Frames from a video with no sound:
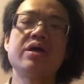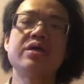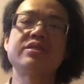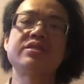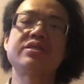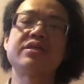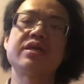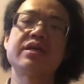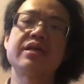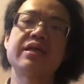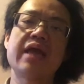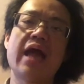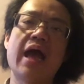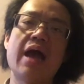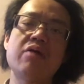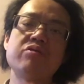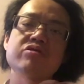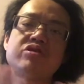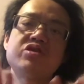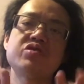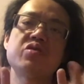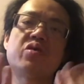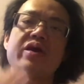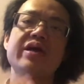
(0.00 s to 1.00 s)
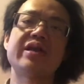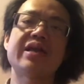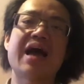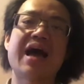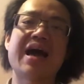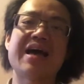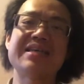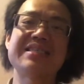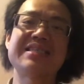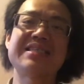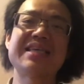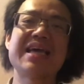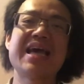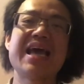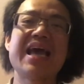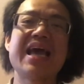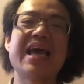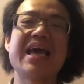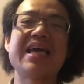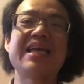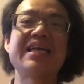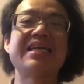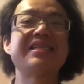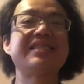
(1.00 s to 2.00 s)
to now join us
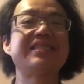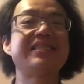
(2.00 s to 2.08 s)
in a